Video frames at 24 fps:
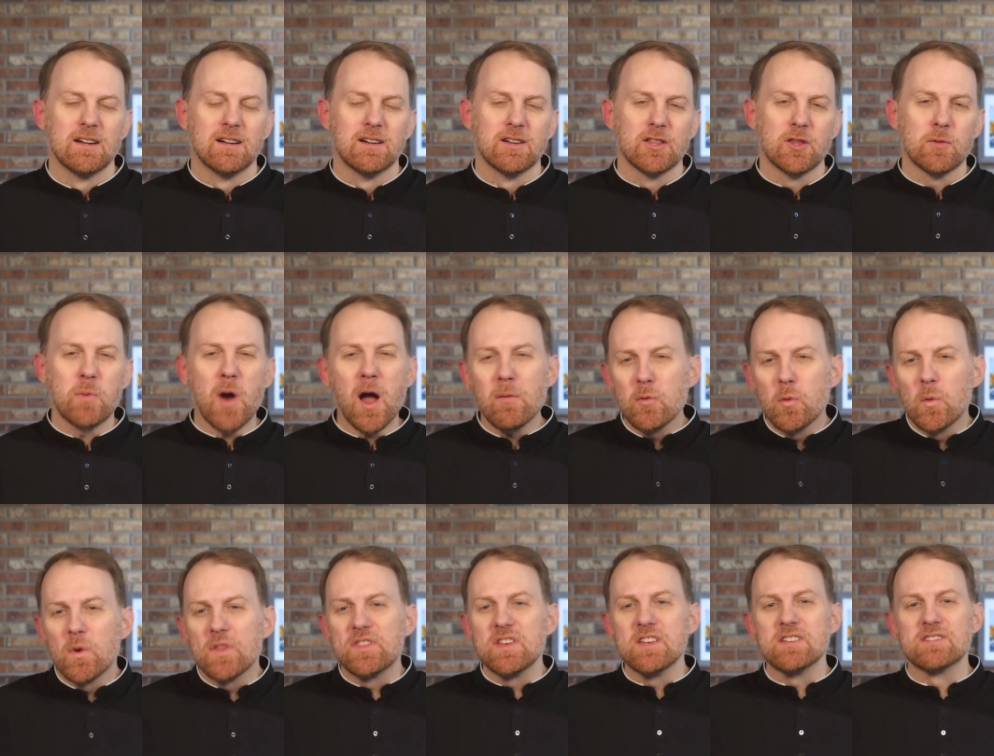The problem
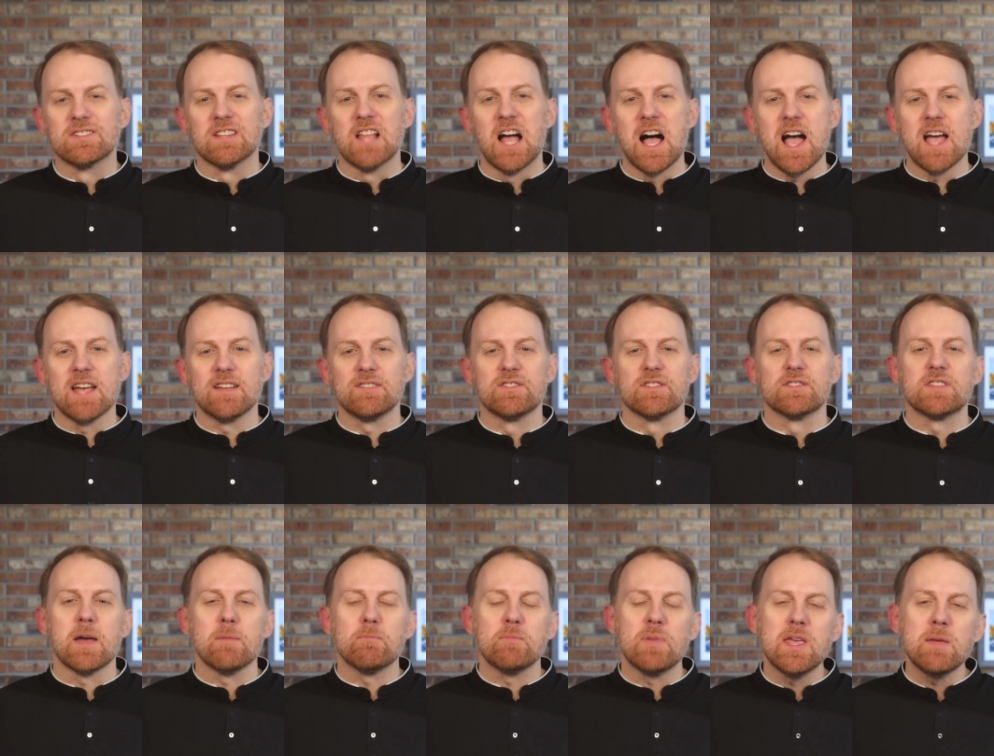with these lines is
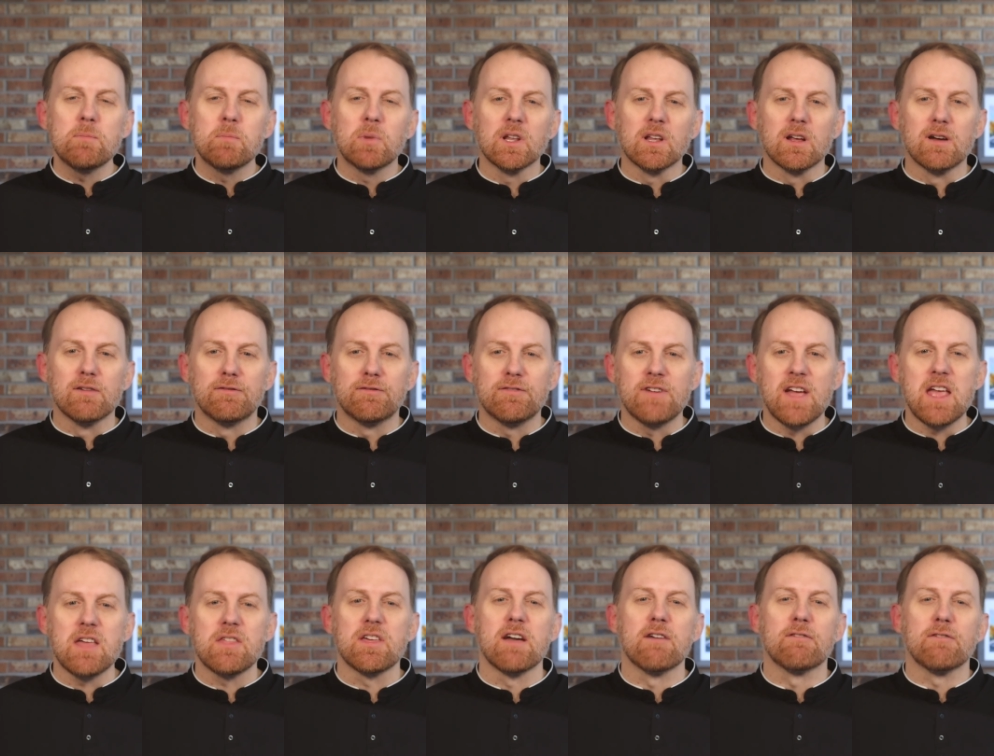that people of
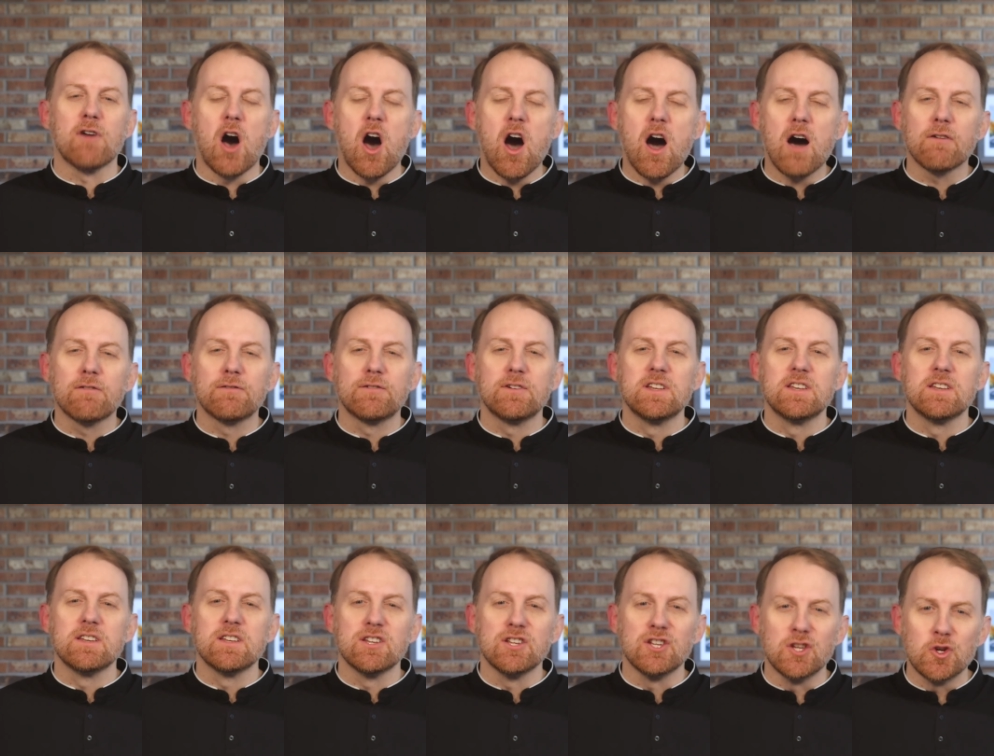faith have
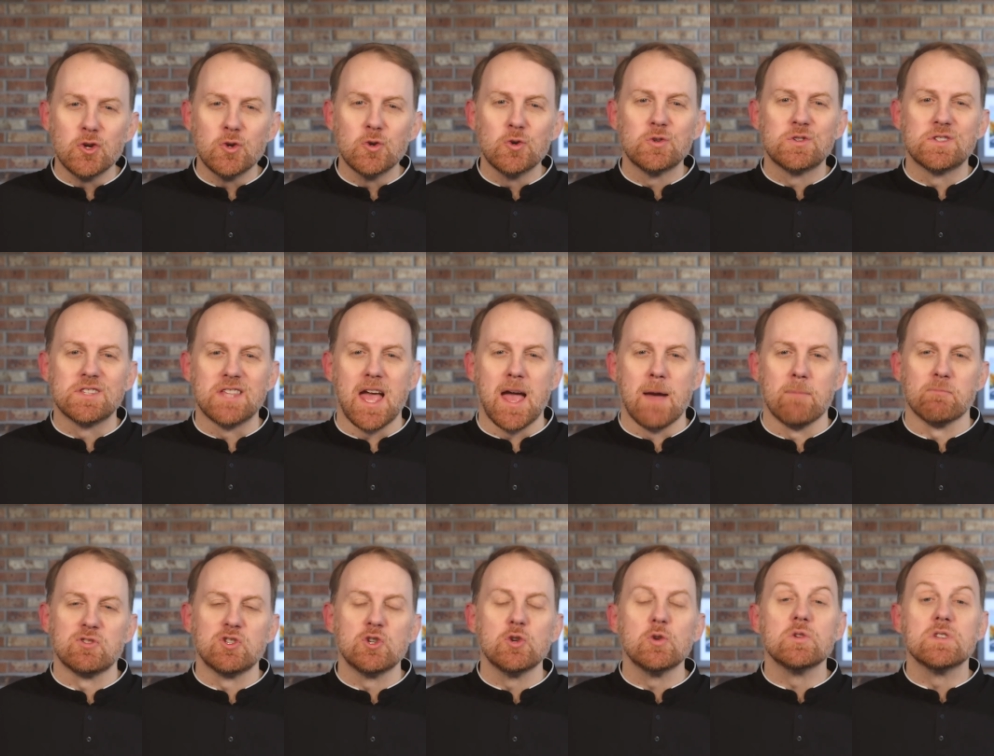often used them
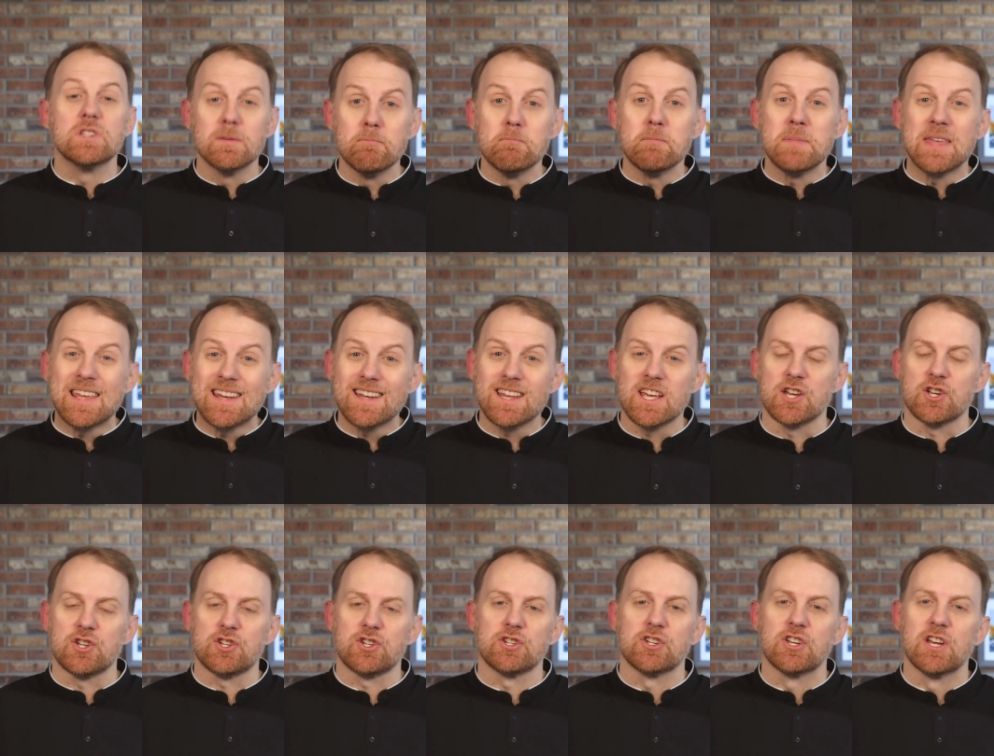to
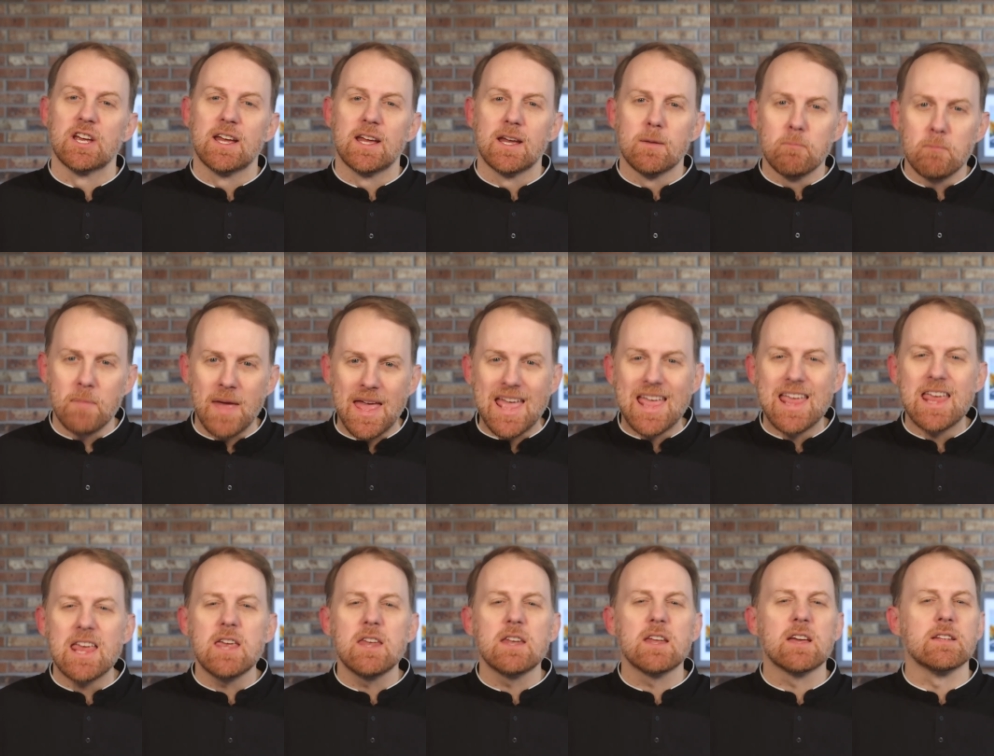diminish
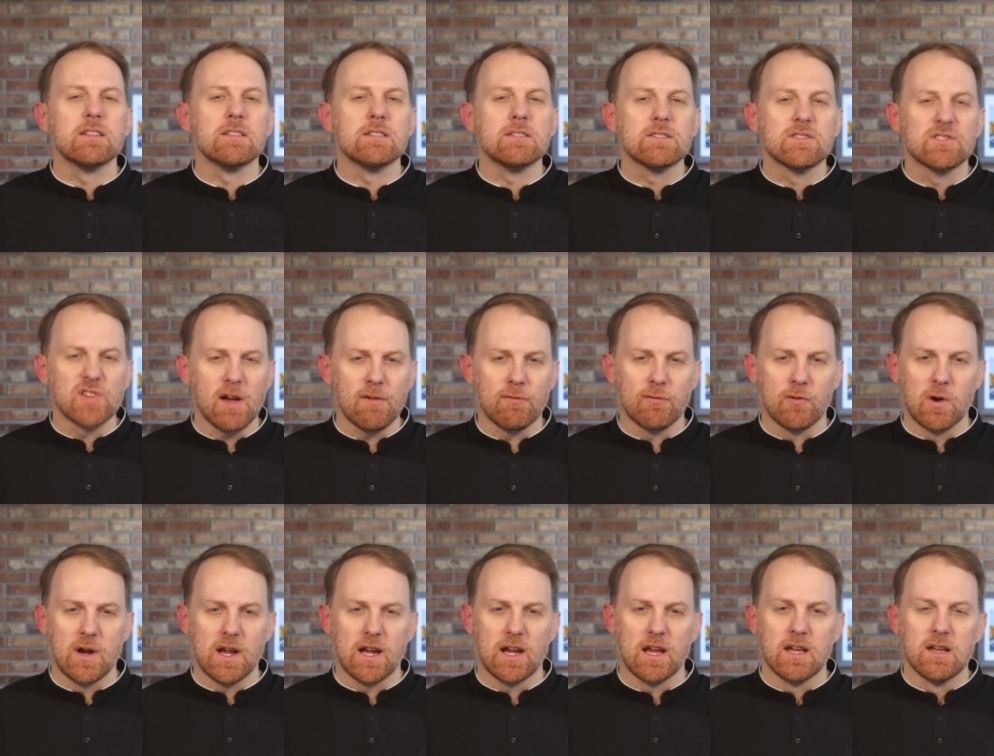pain and
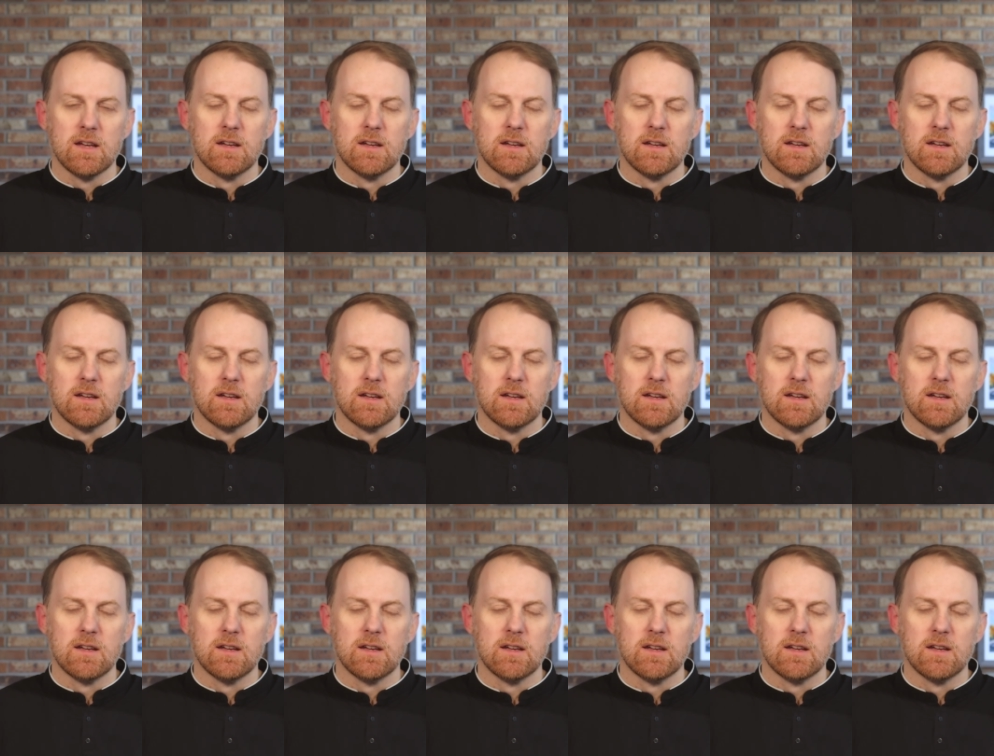suffering.